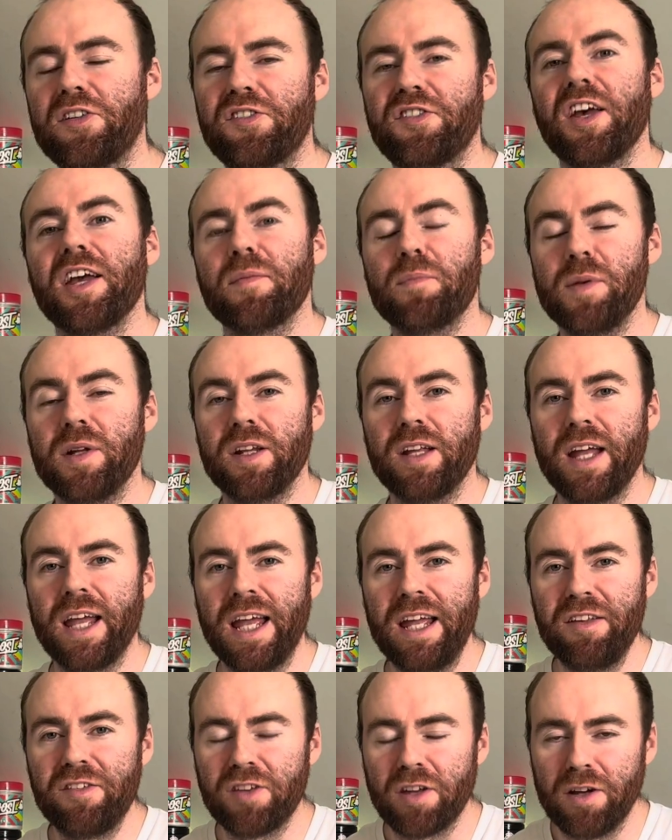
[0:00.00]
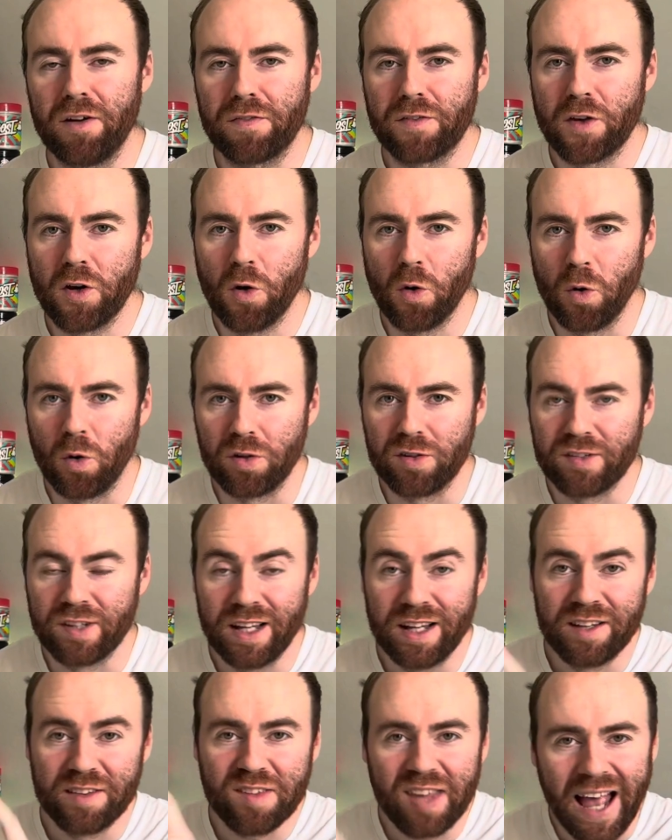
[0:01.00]
segment is, of course,
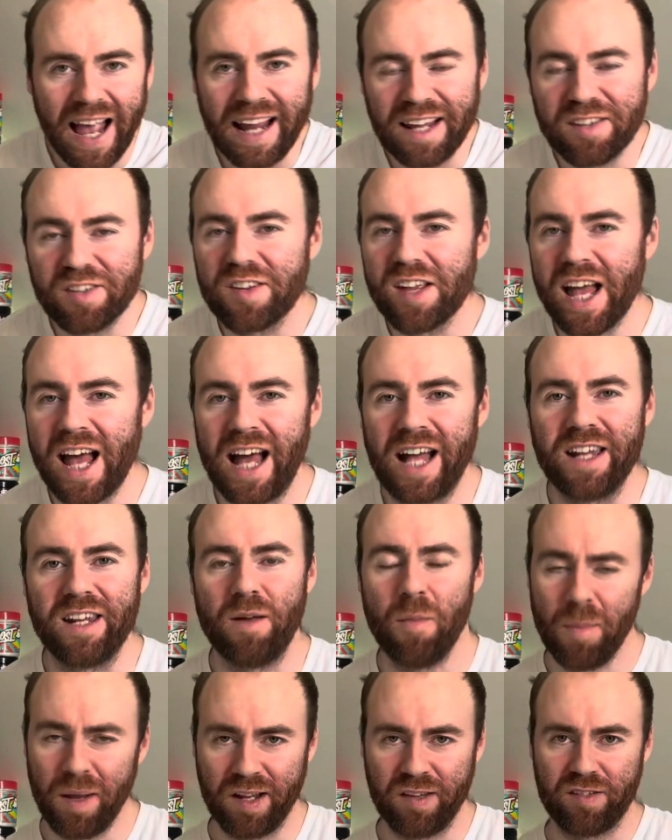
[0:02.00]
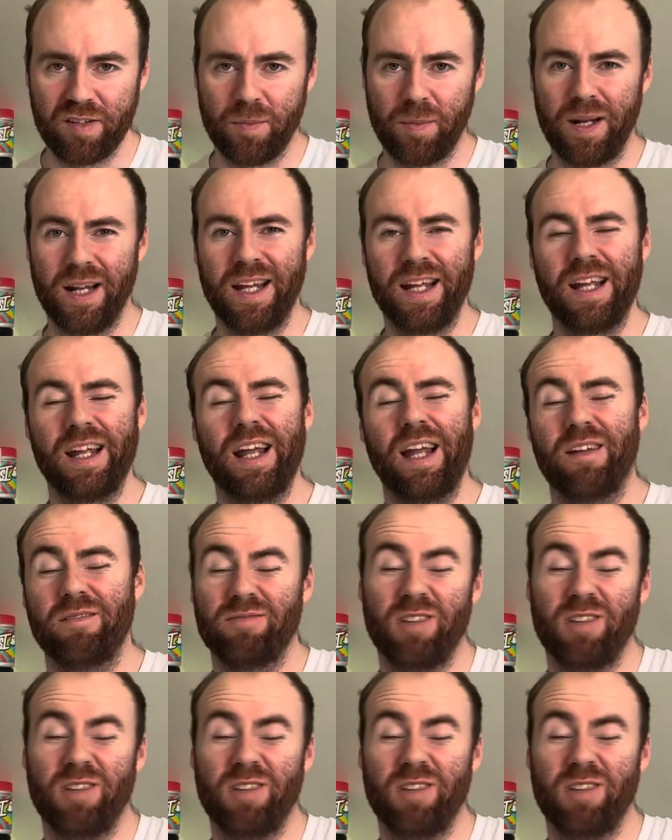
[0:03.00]
taste and mixability.